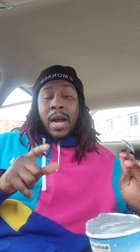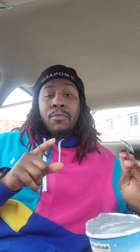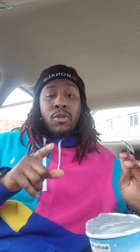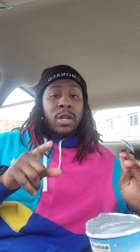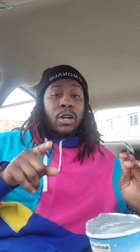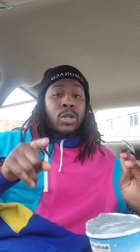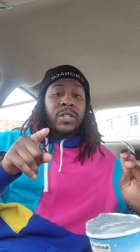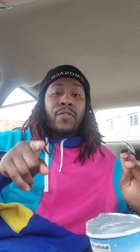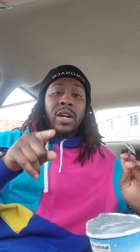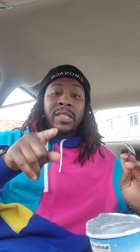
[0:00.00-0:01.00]
I'm gonna go
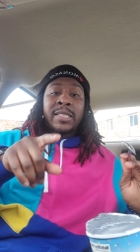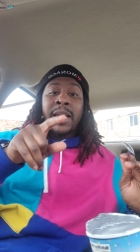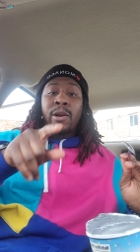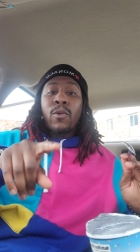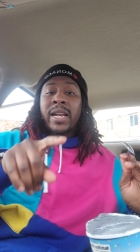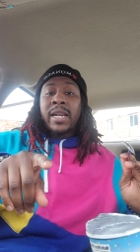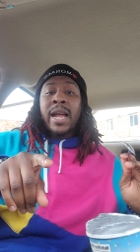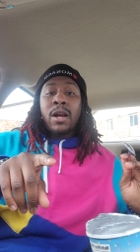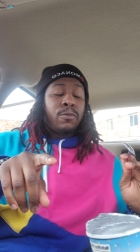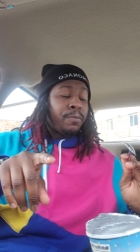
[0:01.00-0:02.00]
as far as saying right
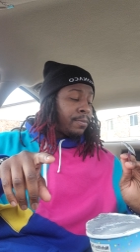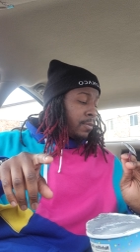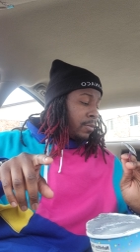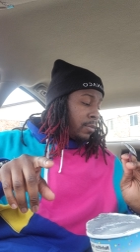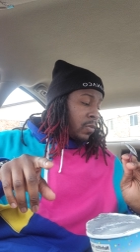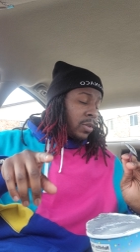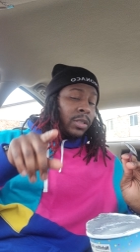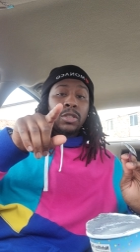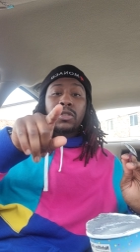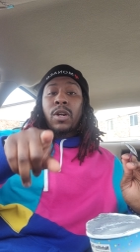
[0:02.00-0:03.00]
now,
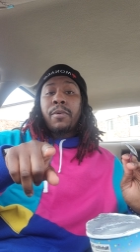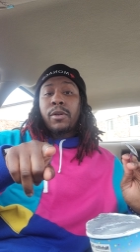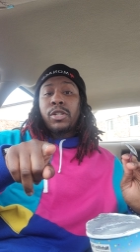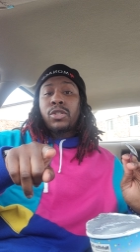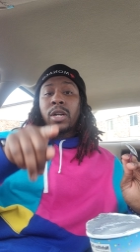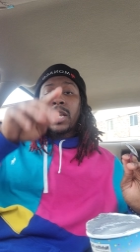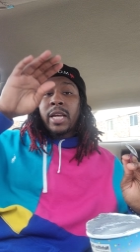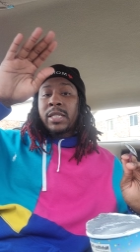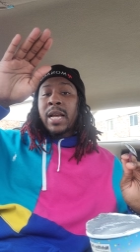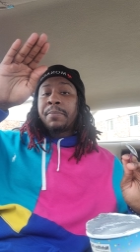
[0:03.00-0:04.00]
strawberry
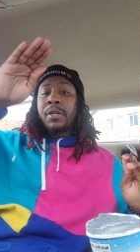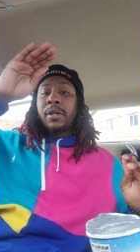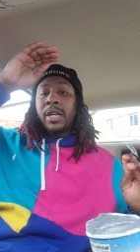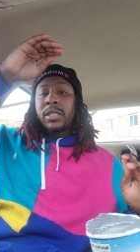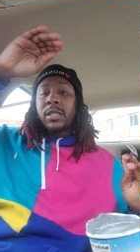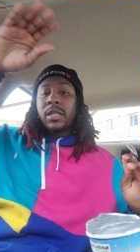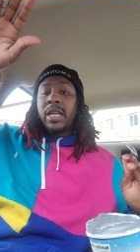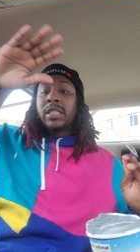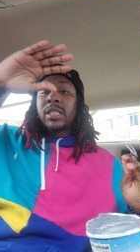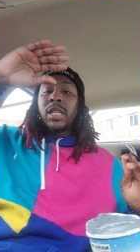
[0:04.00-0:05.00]
shortcake top tier. It's the
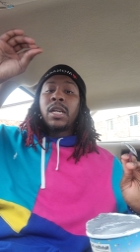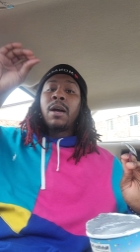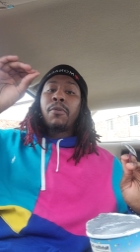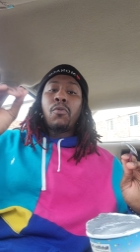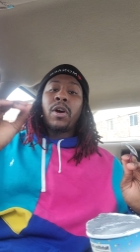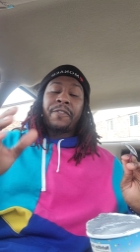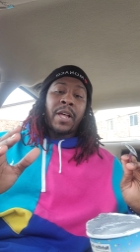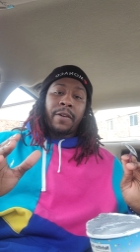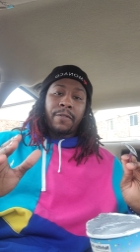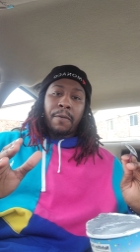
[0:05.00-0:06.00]
it's the number one
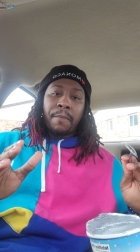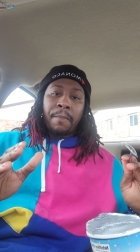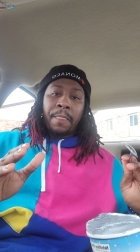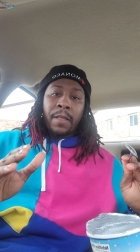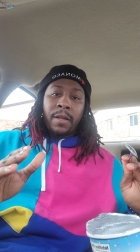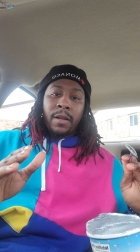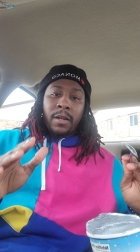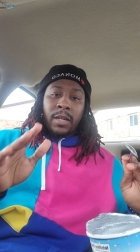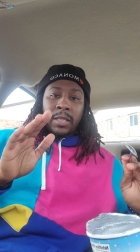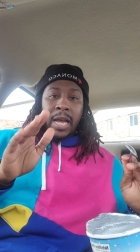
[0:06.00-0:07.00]
flavor.
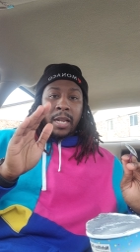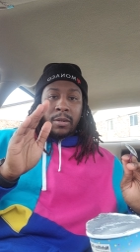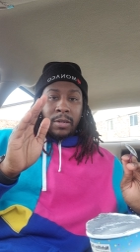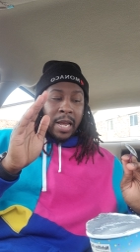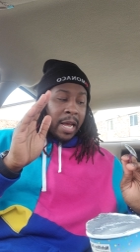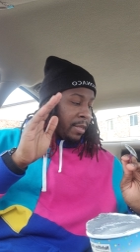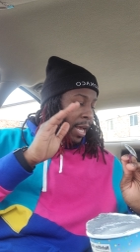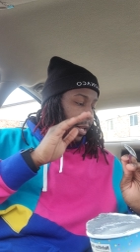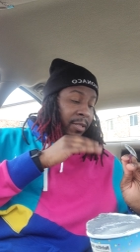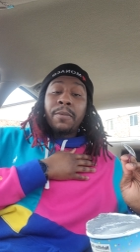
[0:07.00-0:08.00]
That that
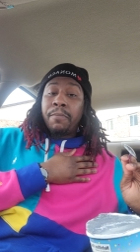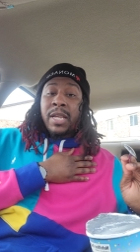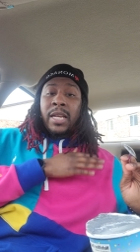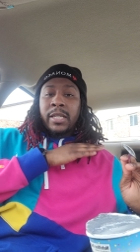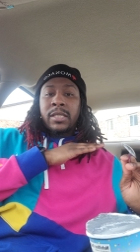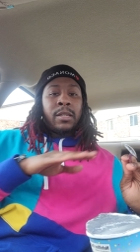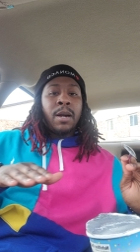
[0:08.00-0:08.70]
that to me, it's the